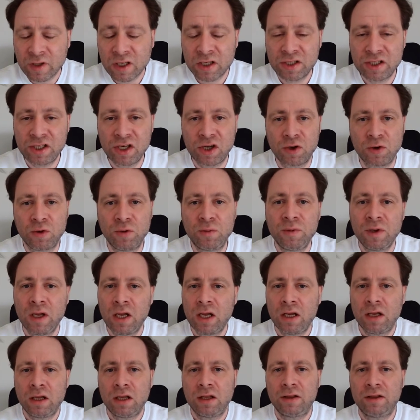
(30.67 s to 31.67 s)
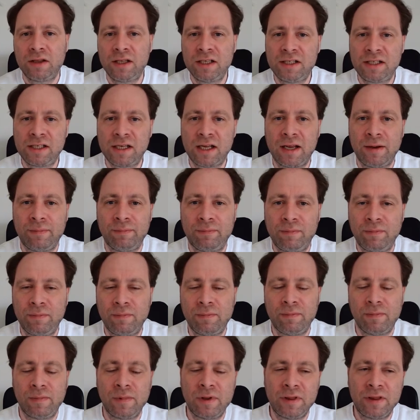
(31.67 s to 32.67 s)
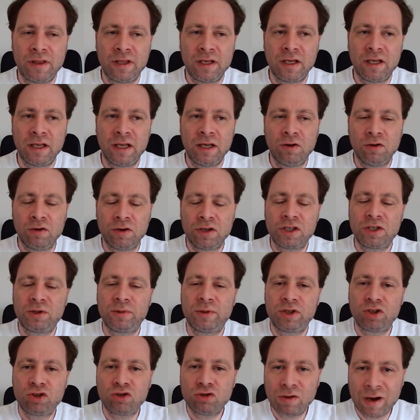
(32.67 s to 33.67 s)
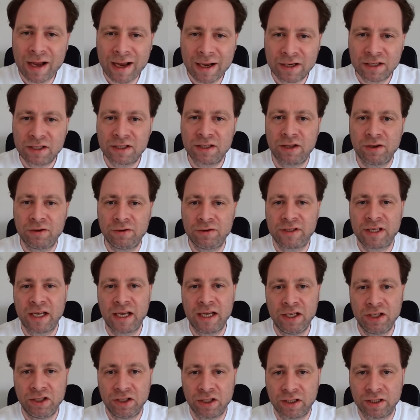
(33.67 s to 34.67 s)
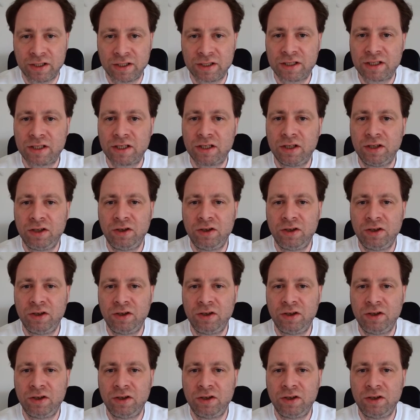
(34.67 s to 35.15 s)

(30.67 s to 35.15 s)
So in order to attract those agents,